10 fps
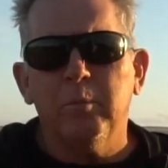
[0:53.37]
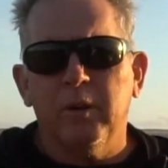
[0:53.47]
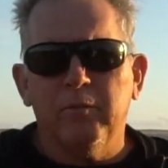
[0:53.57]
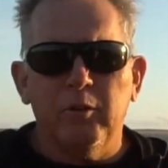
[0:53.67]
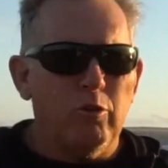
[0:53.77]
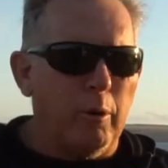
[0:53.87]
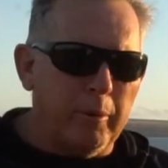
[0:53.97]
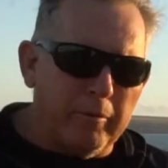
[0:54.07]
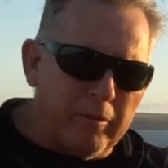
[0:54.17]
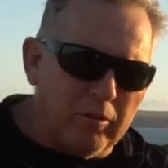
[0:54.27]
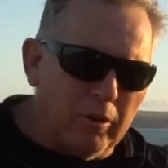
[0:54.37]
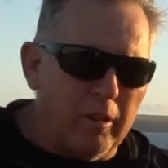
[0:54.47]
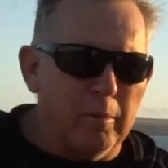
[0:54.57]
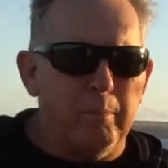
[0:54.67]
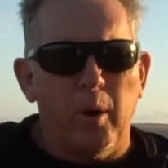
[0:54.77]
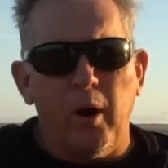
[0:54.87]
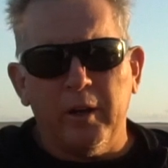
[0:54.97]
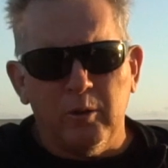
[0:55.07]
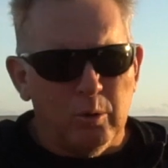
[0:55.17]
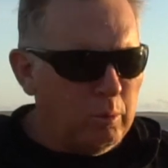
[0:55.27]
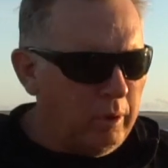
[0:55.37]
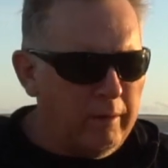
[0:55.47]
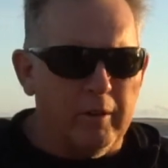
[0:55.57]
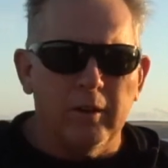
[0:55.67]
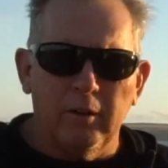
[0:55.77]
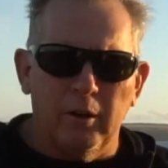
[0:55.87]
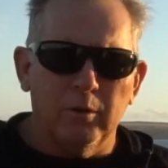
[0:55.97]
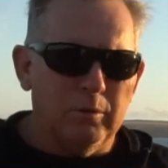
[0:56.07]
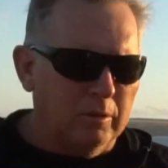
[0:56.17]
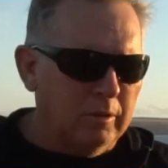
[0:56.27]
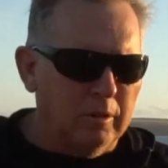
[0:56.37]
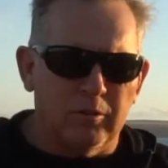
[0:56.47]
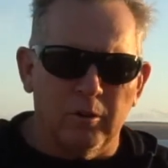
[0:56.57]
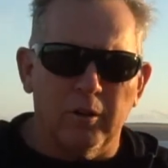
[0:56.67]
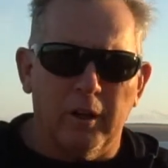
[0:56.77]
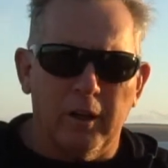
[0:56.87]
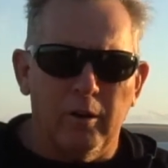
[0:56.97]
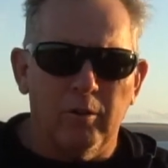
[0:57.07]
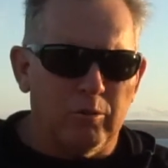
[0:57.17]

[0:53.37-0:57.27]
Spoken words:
but if you drop it off the side of the bike or whatever, you know, it's not going to get hurt.